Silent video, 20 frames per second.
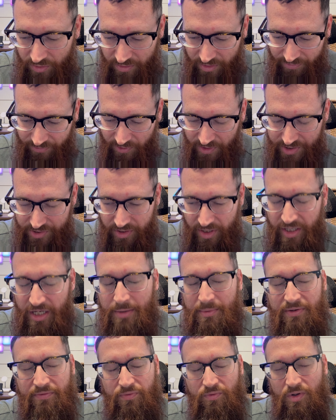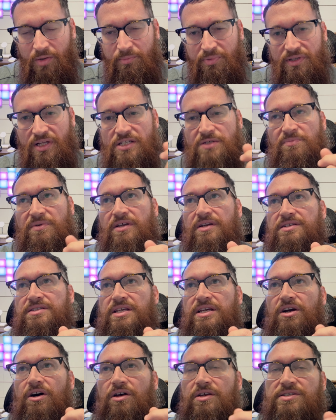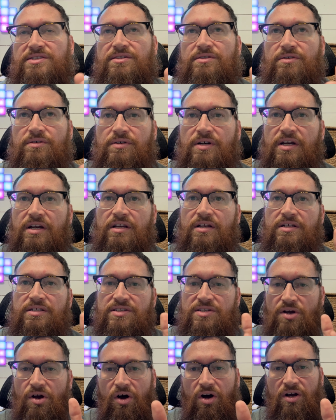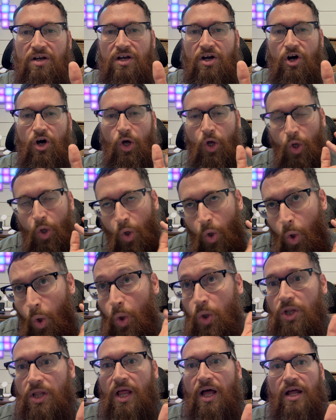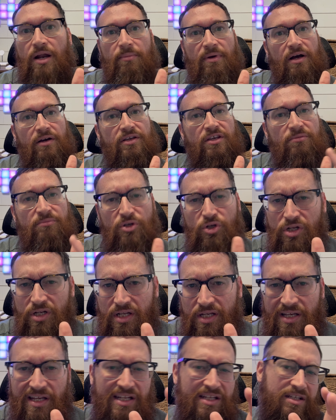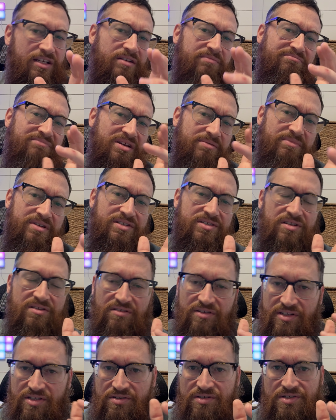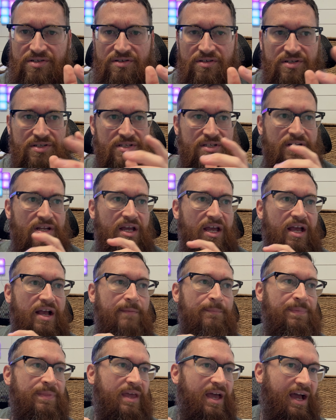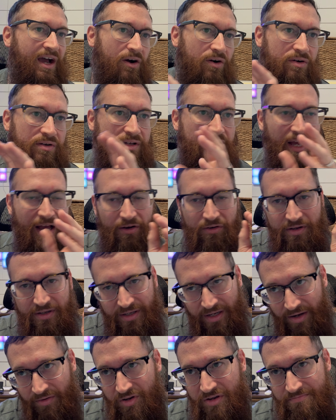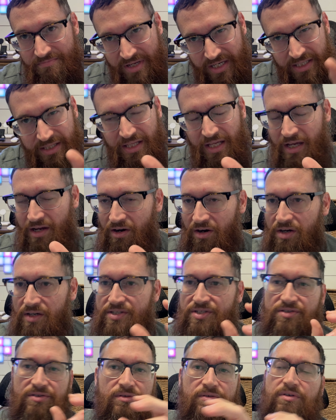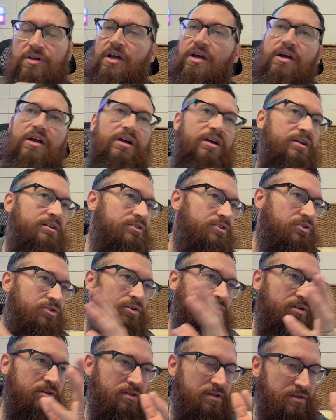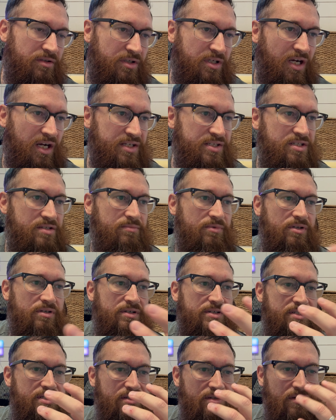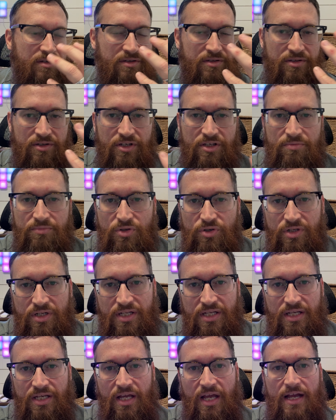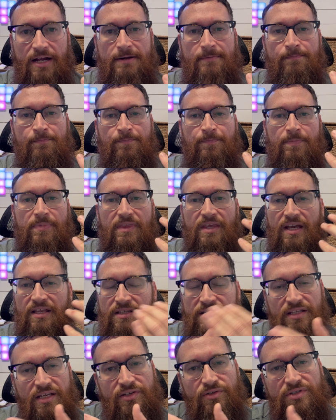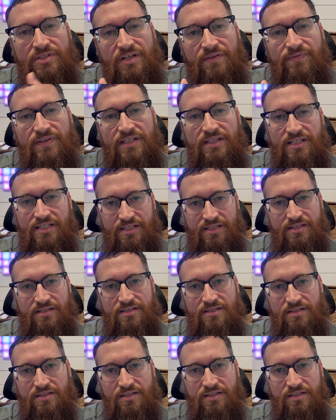frustrating coming from OnePlus, because they also talk a whole lot about community and commitment to their users, and how committed they are to their customers and their community. And then they do stuff like this.